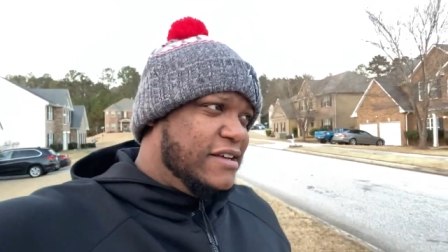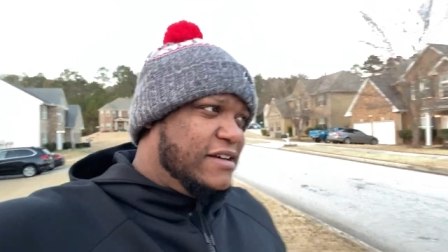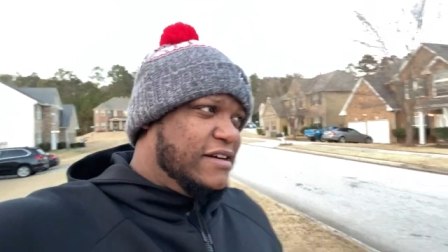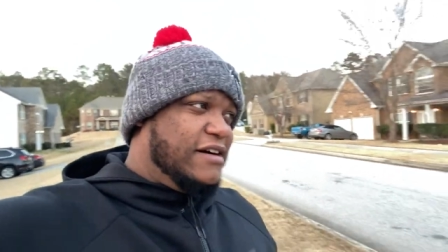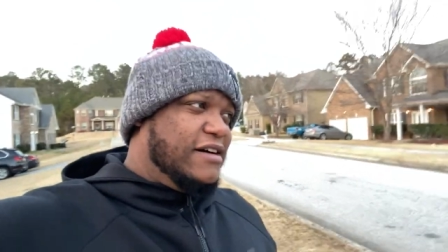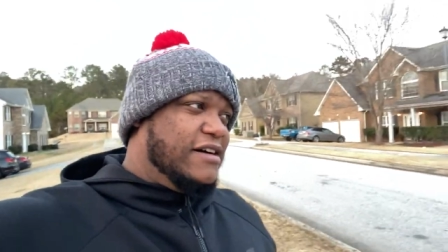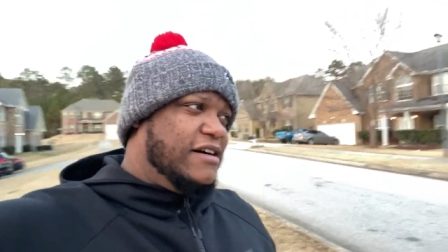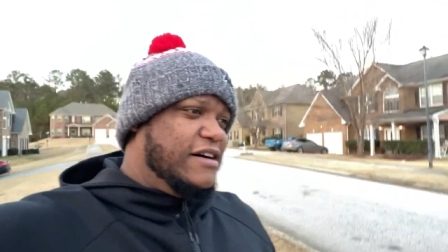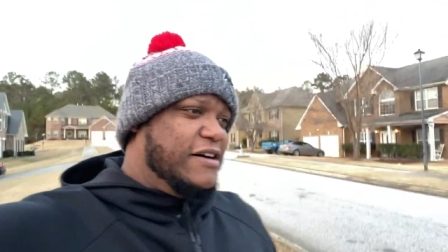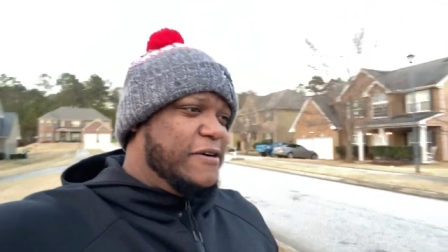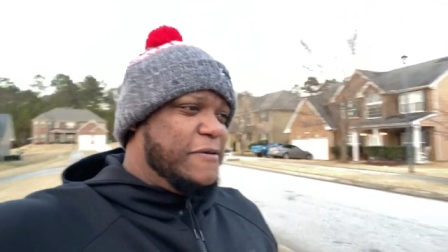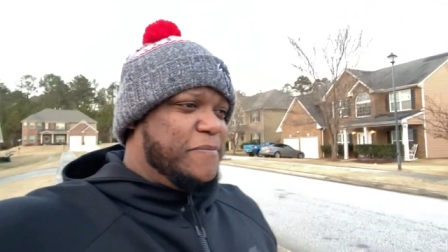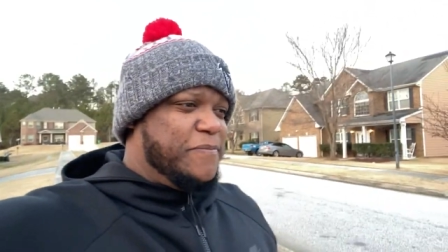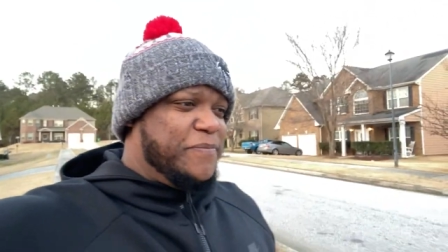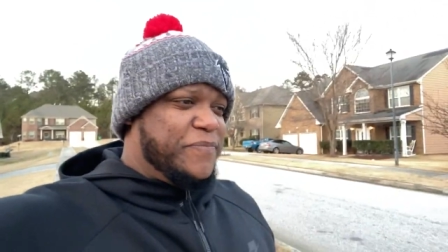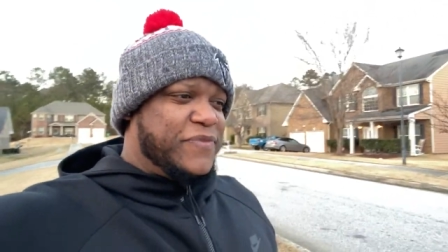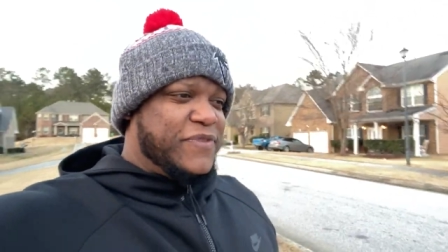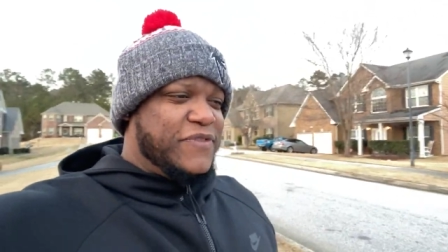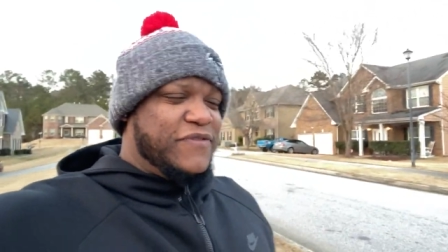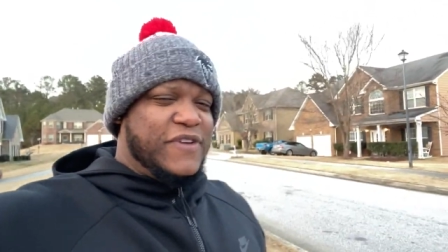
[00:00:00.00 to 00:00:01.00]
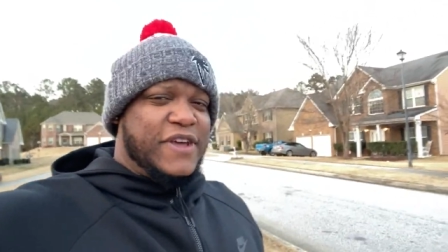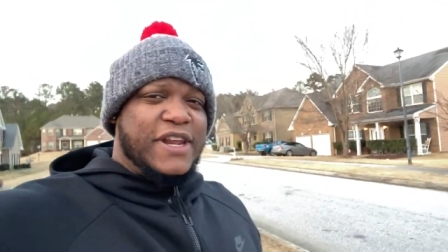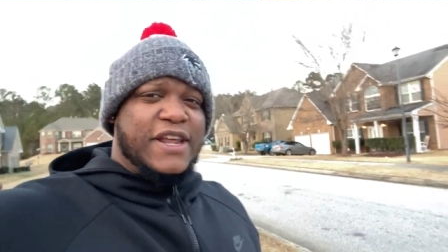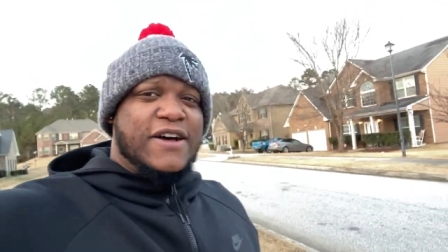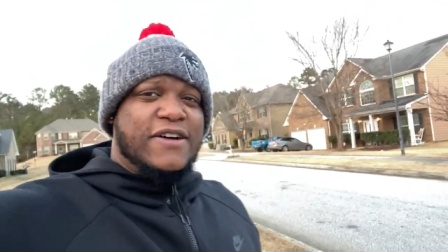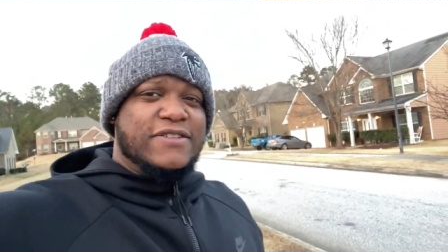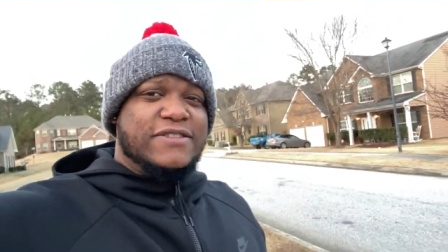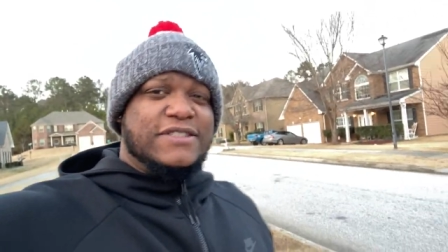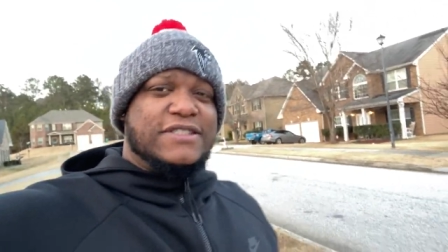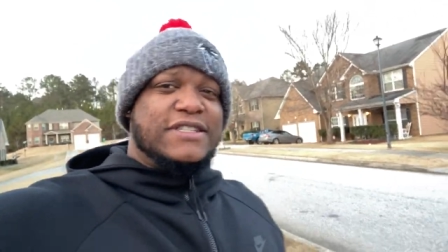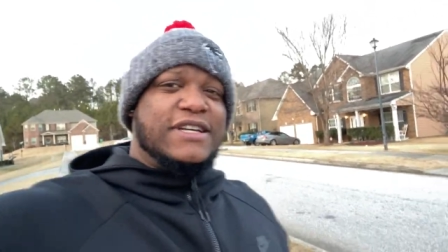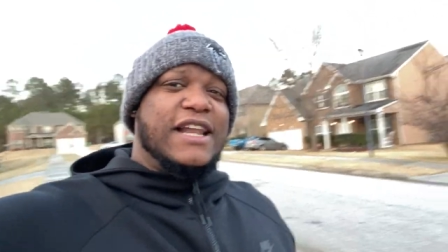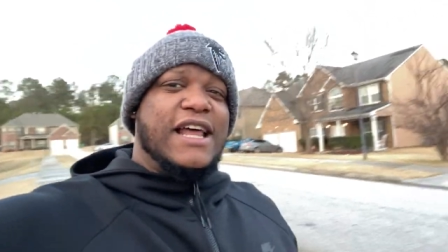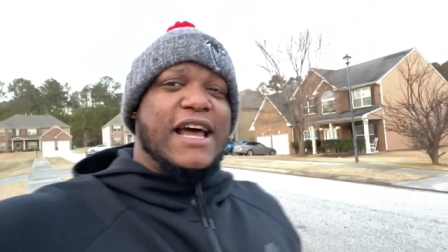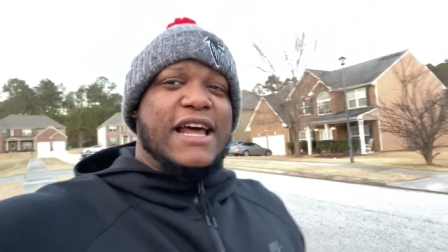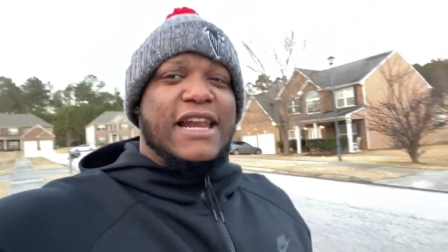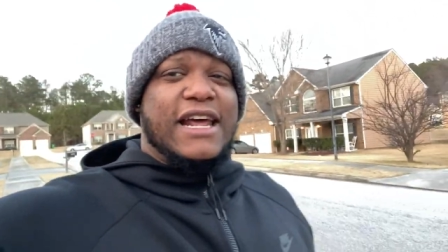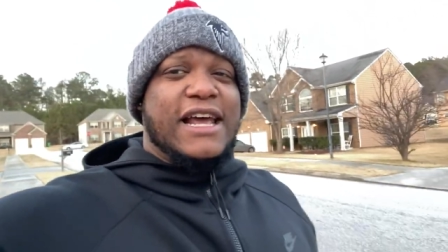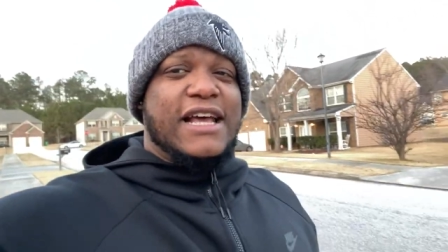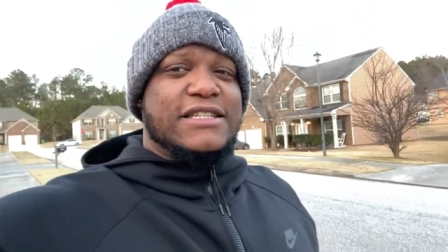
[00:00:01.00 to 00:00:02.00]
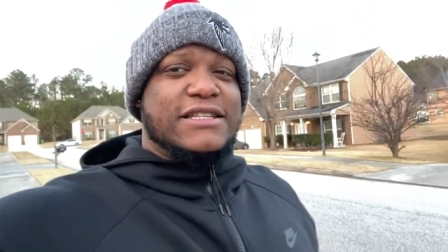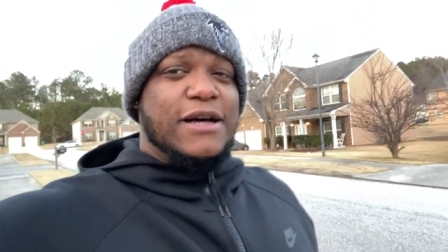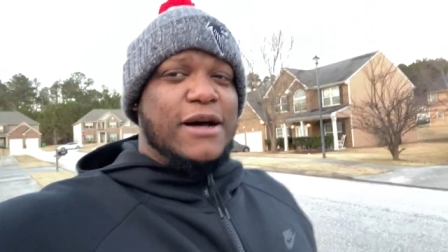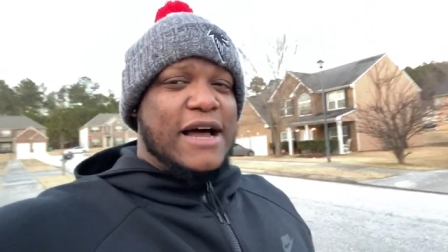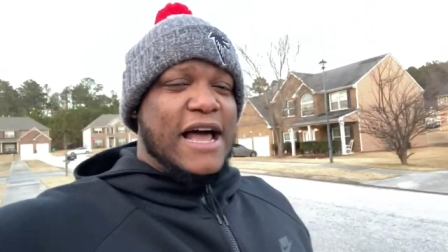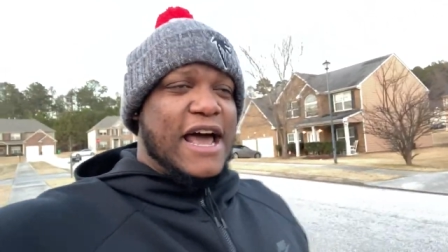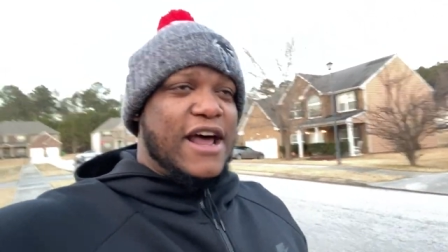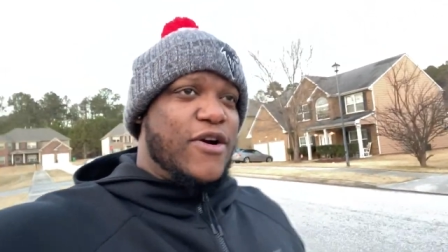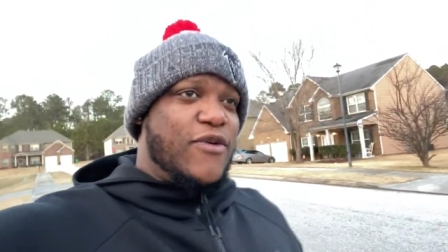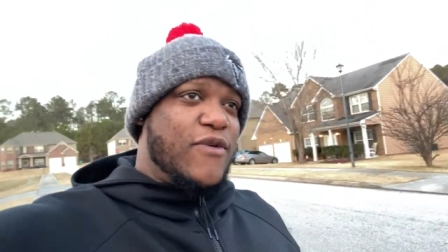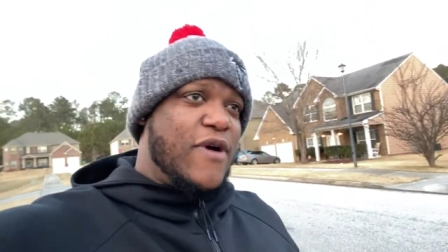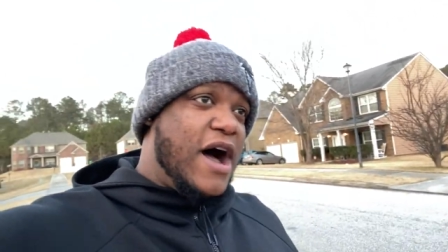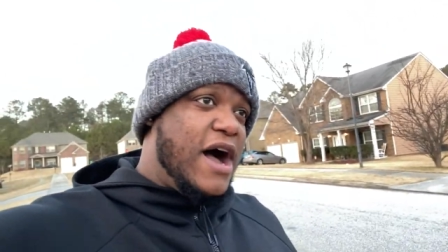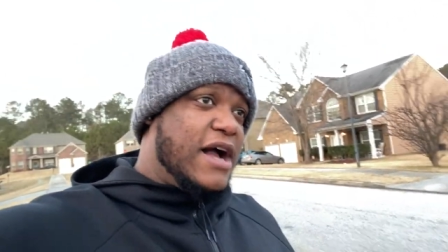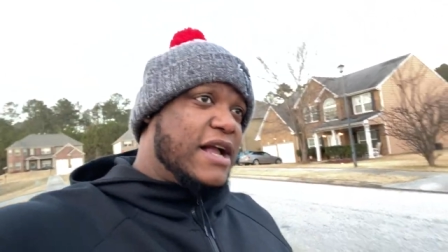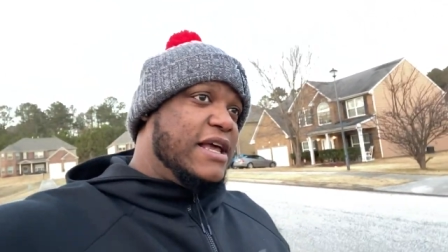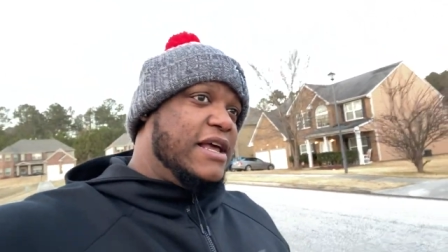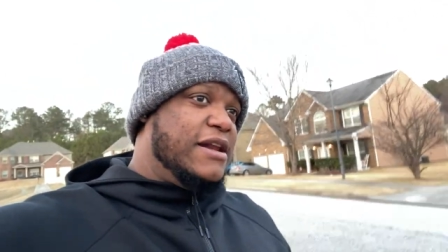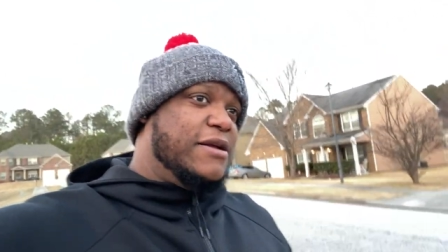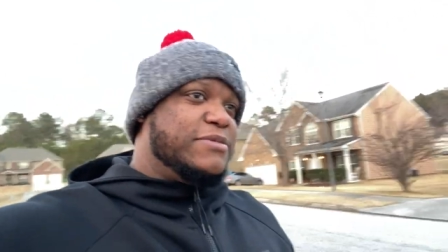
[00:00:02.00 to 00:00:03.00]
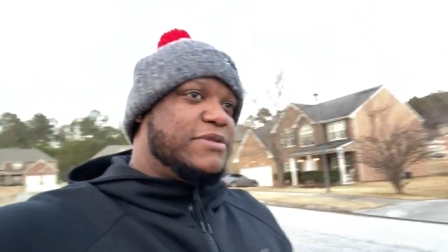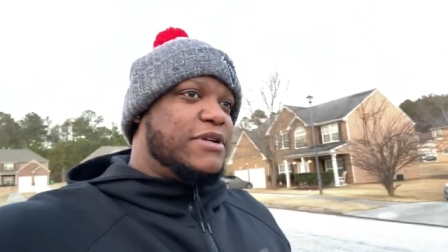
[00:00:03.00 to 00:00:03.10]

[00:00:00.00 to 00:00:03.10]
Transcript: um, videos and stuff like that. Some had a rock in them.